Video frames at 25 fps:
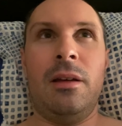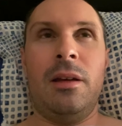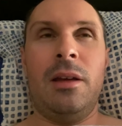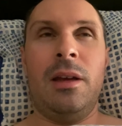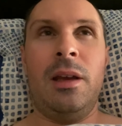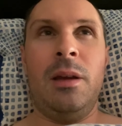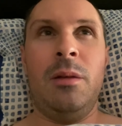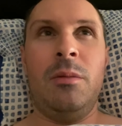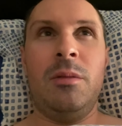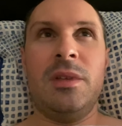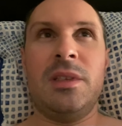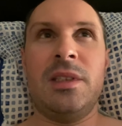
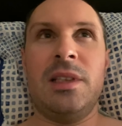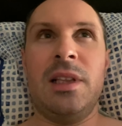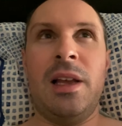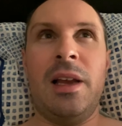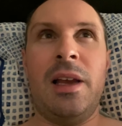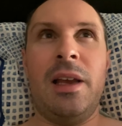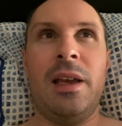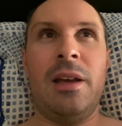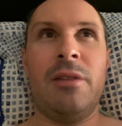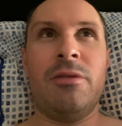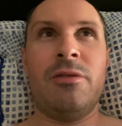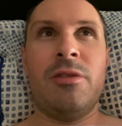It was
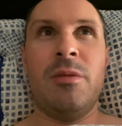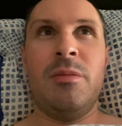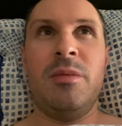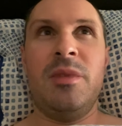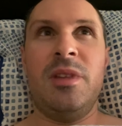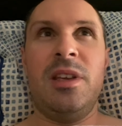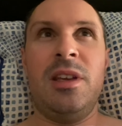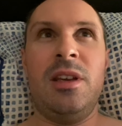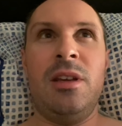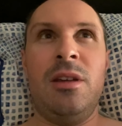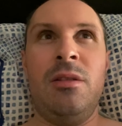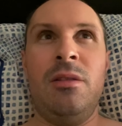like from
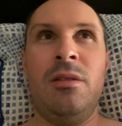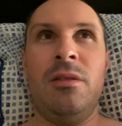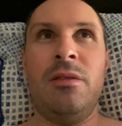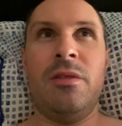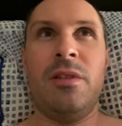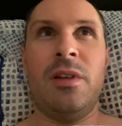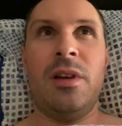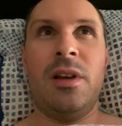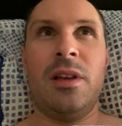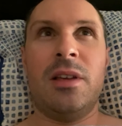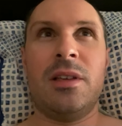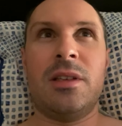the
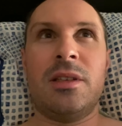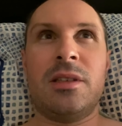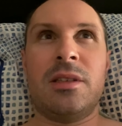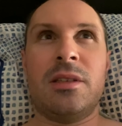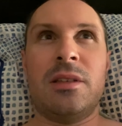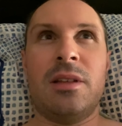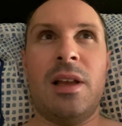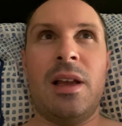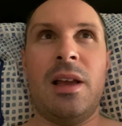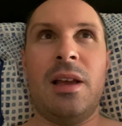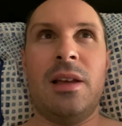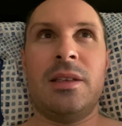universe,
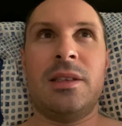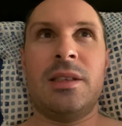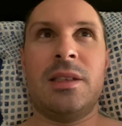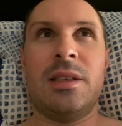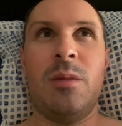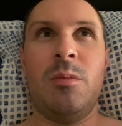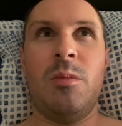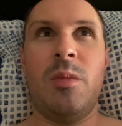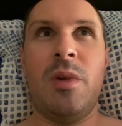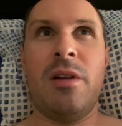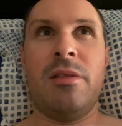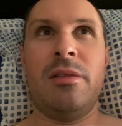
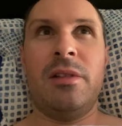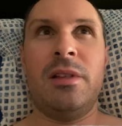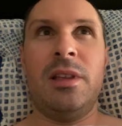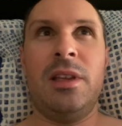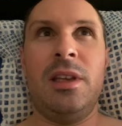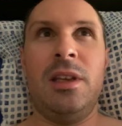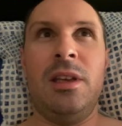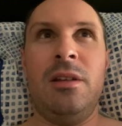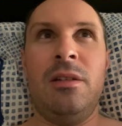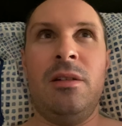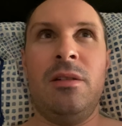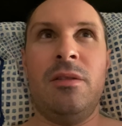somewhere in the
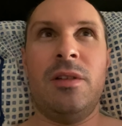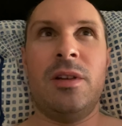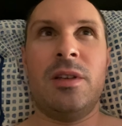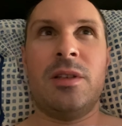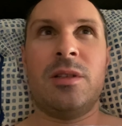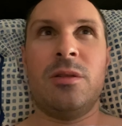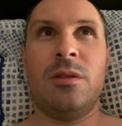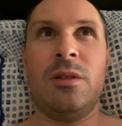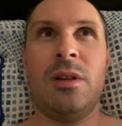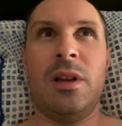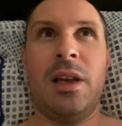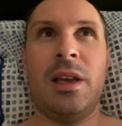
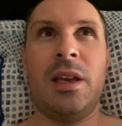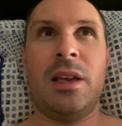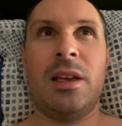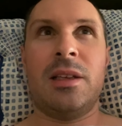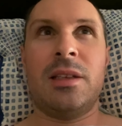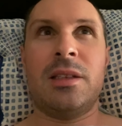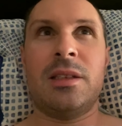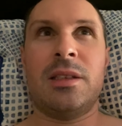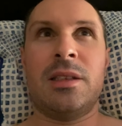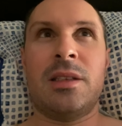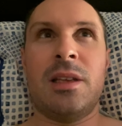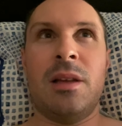universe, or like
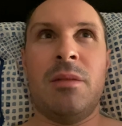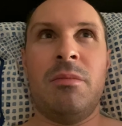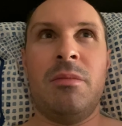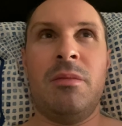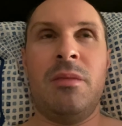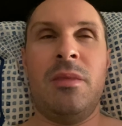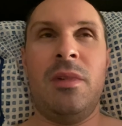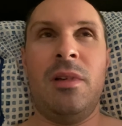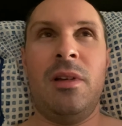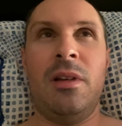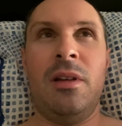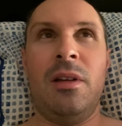
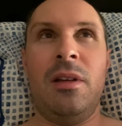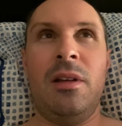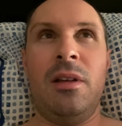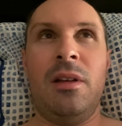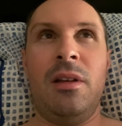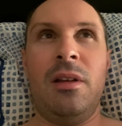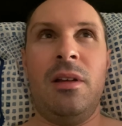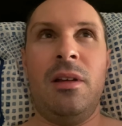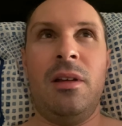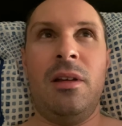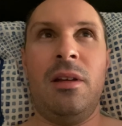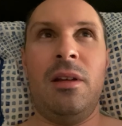some
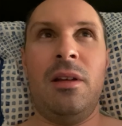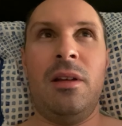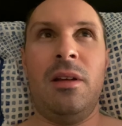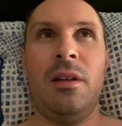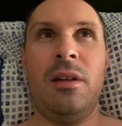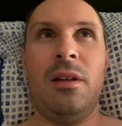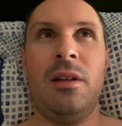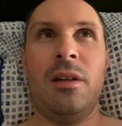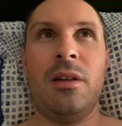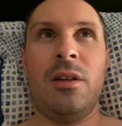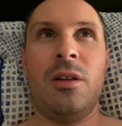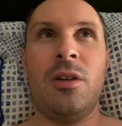
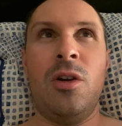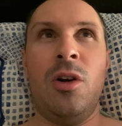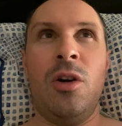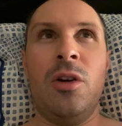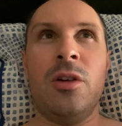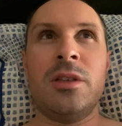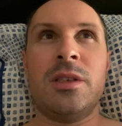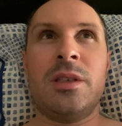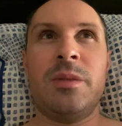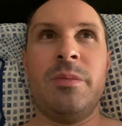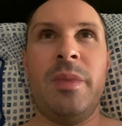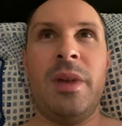
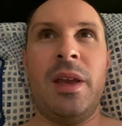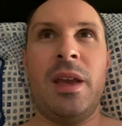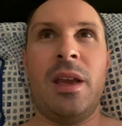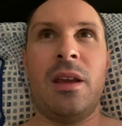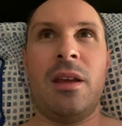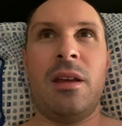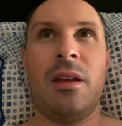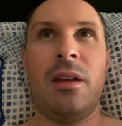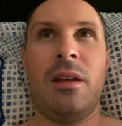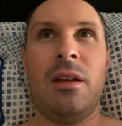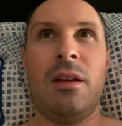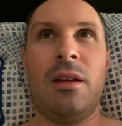
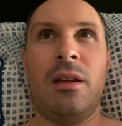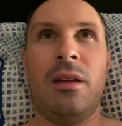cosmic